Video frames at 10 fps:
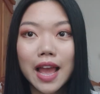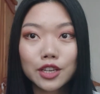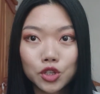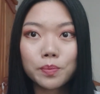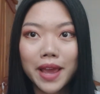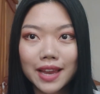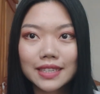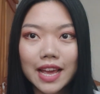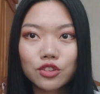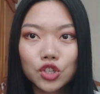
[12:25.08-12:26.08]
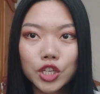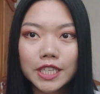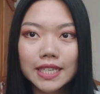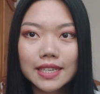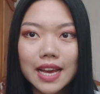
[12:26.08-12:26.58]
And do pay
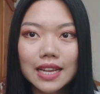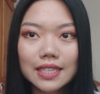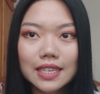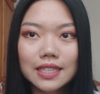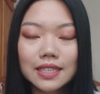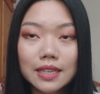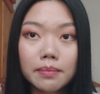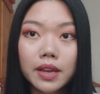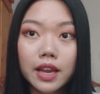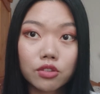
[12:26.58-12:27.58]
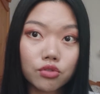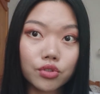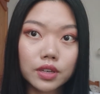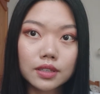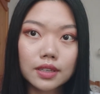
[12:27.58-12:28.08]
attention that in some
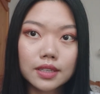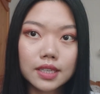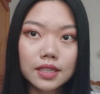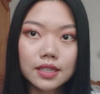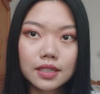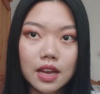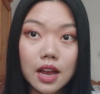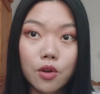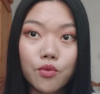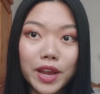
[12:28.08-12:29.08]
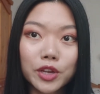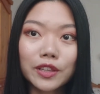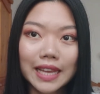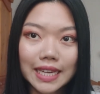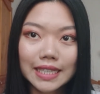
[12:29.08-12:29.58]
countries it is uh,
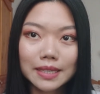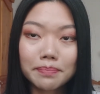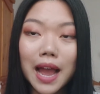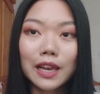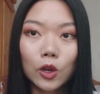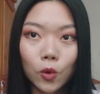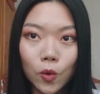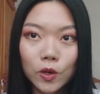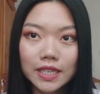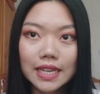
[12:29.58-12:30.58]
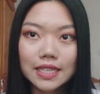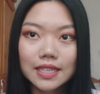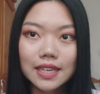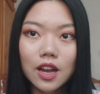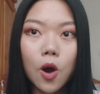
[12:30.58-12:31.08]
regulated by law that
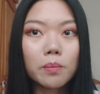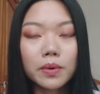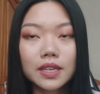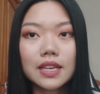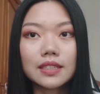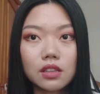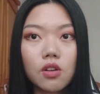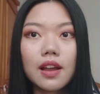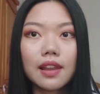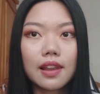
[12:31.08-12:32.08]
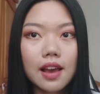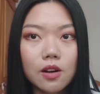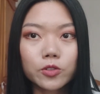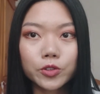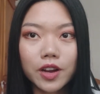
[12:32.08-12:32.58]
the company is not
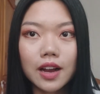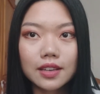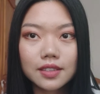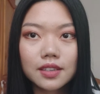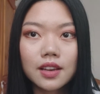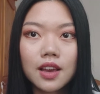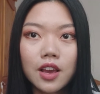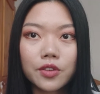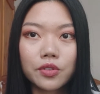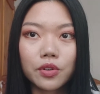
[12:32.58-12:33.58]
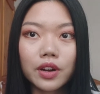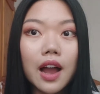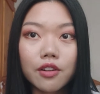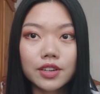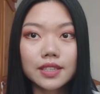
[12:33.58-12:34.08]
allowed to ask your
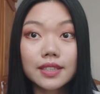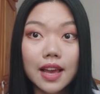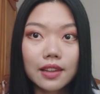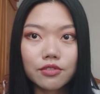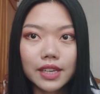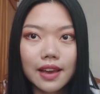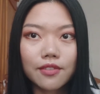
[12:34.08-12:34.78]
current salary